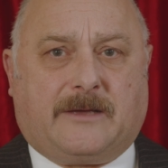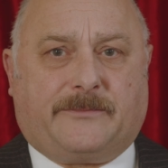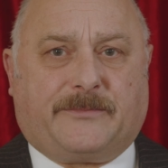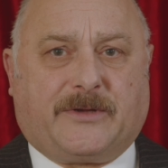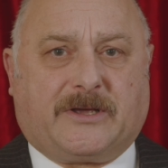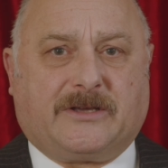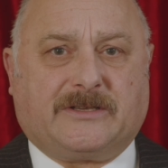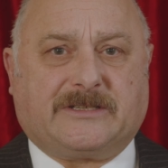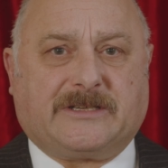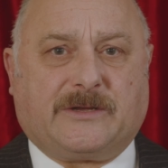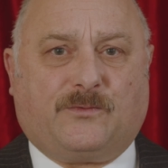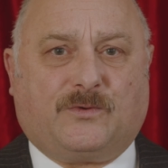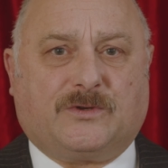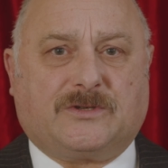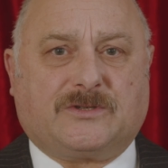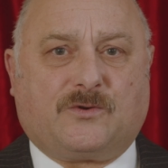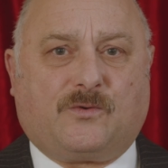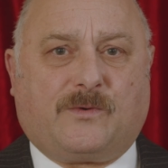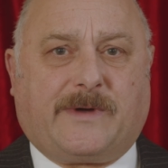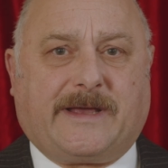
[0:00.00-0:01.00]
Because it
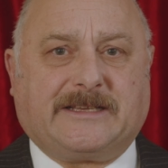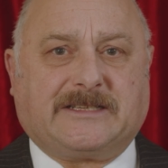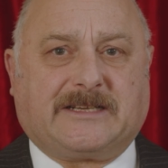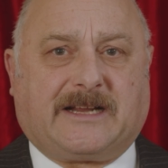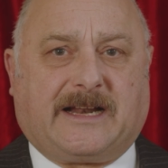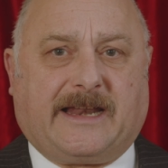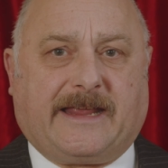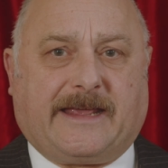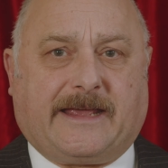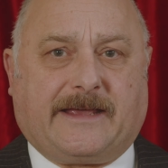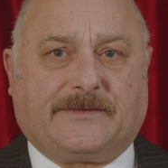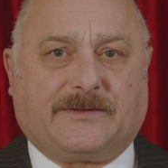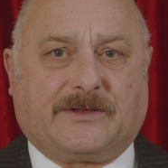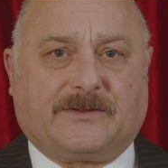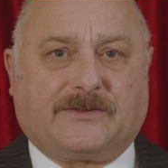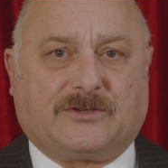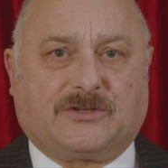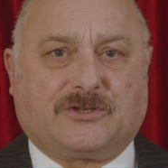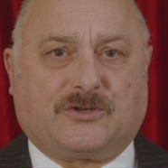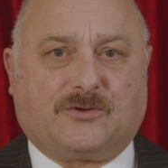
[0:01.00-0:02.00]
was always clear
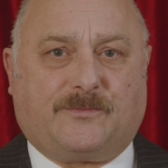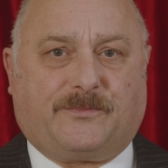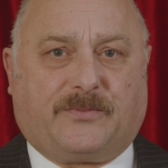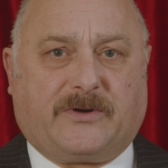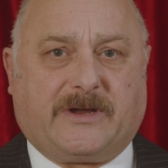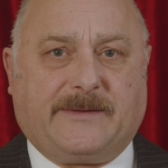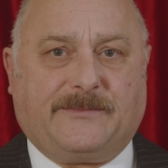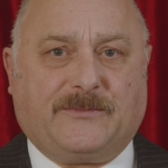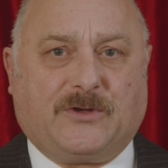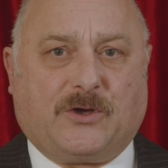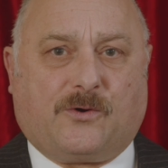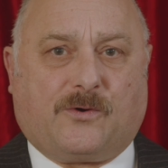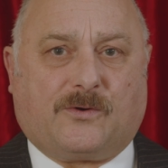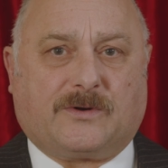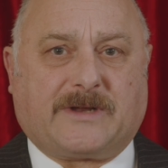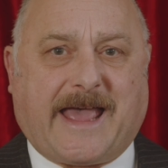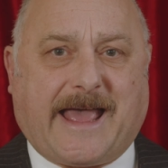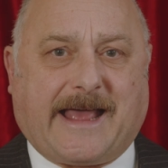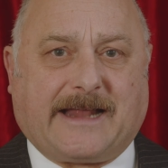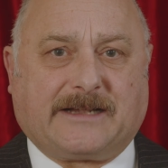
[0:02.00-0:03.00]
that the Supreme
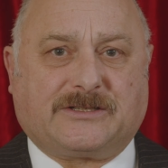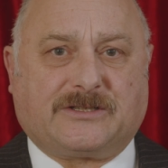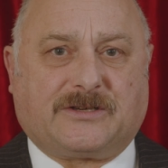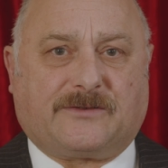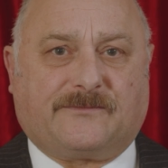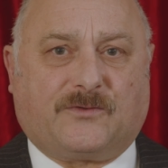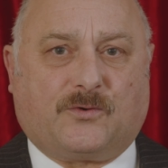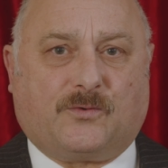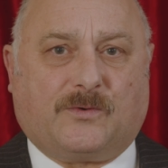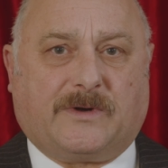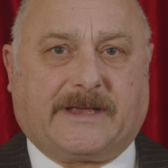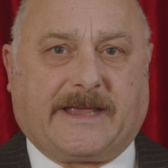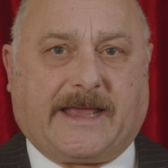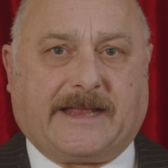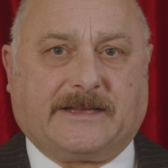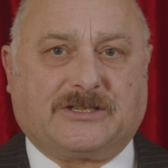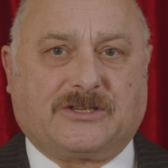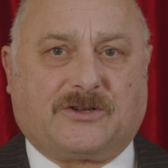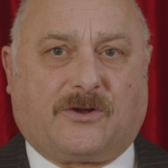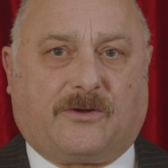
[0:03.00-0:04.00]
Court had to rule
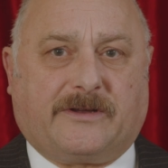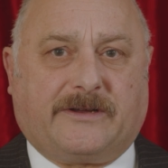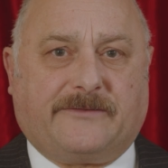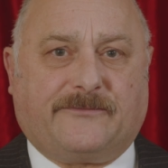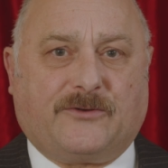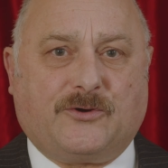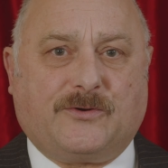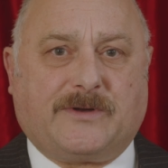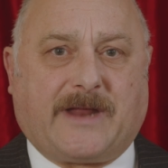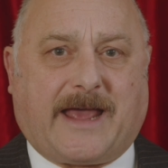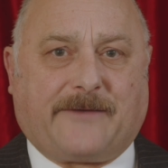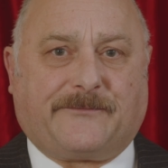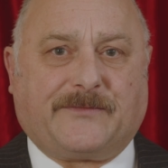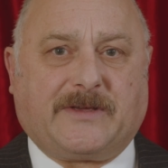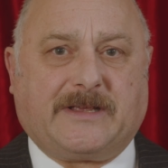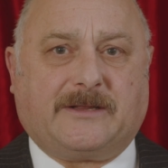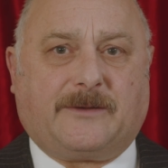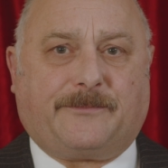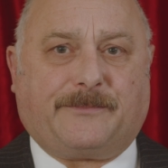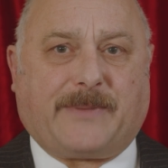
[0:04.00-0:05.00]
against Holyrood
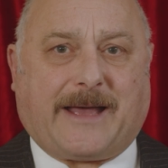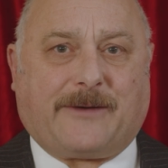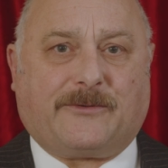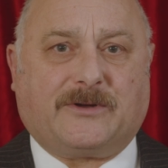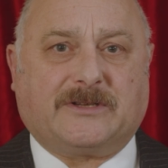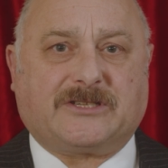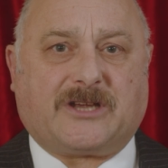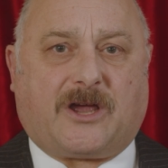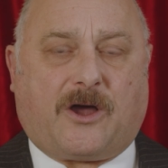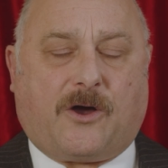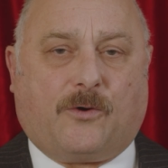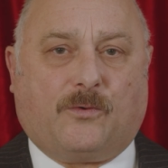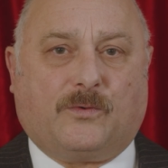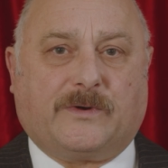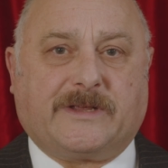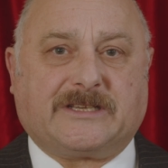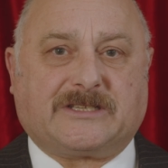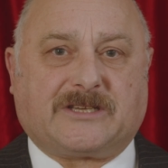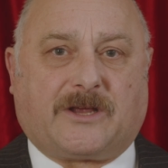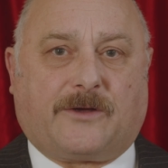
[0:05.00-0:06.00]
having the power to hold
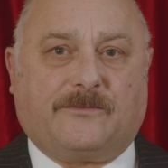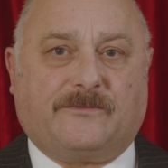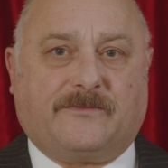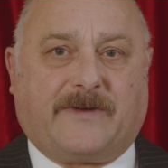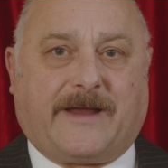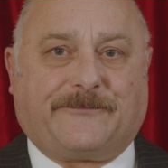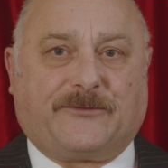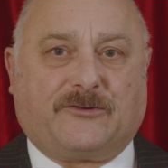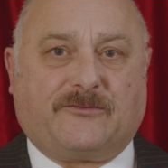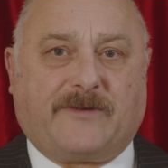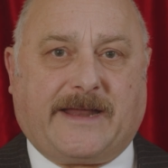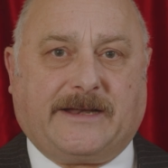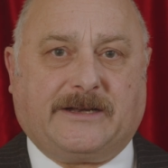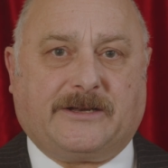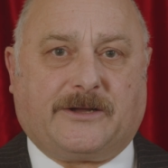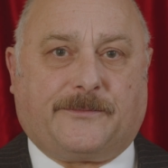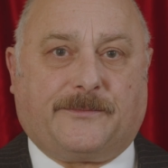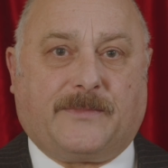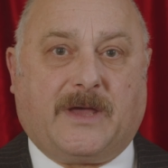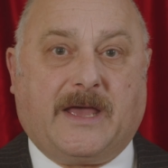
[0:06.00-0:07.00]
its own
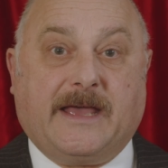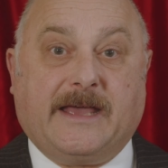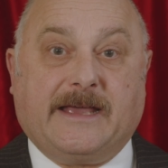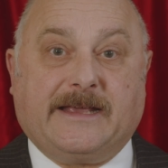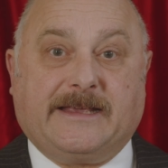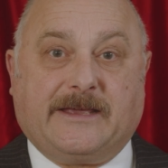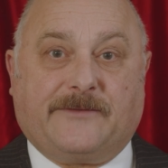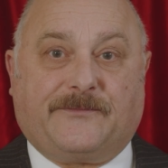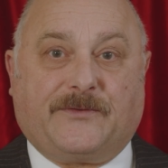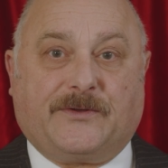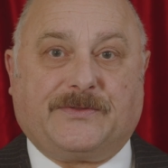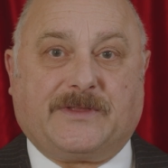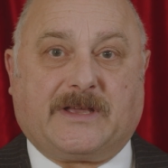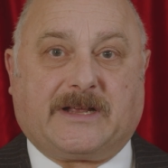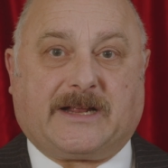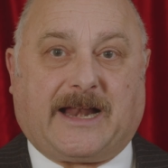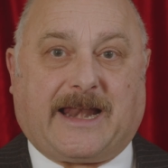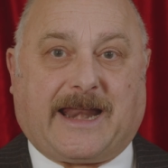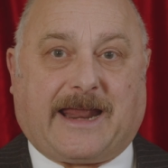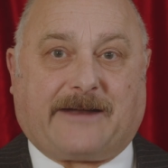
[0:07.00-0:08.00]
referendum, given the
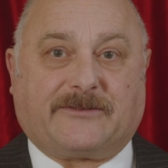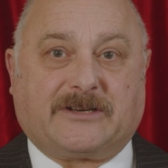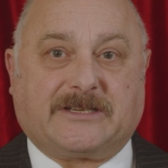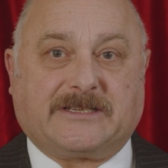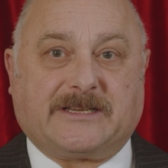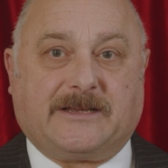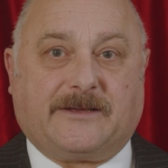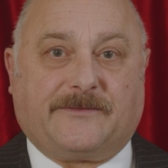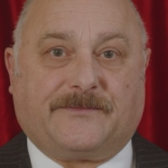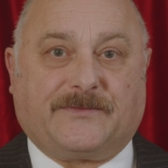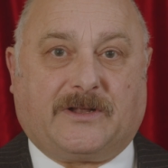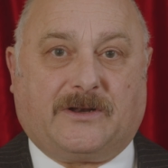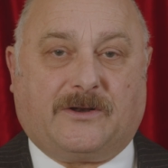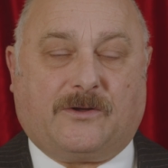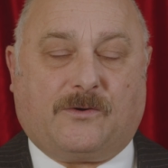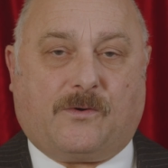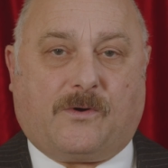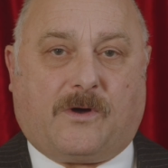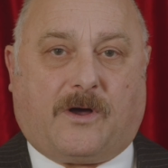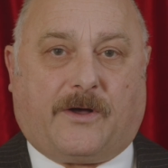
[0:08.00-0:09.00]
clarity of the
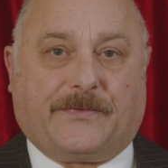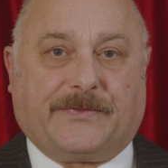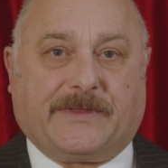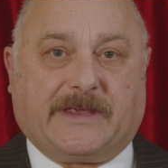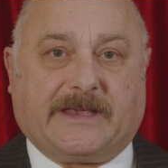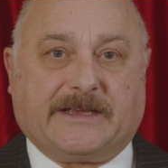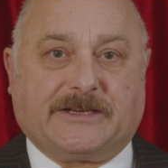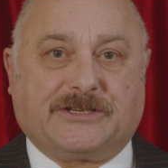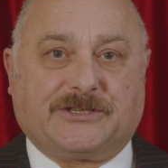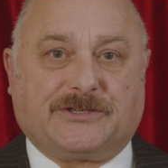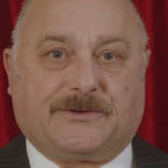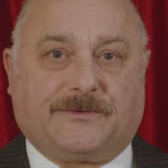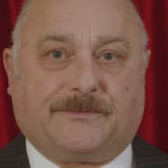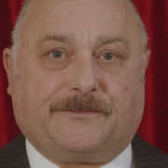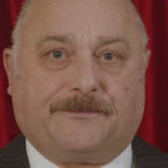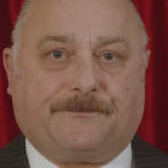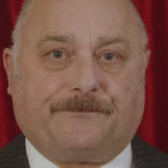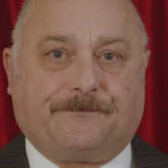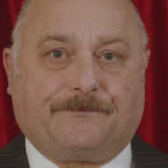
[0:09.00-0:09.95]
law on the issue.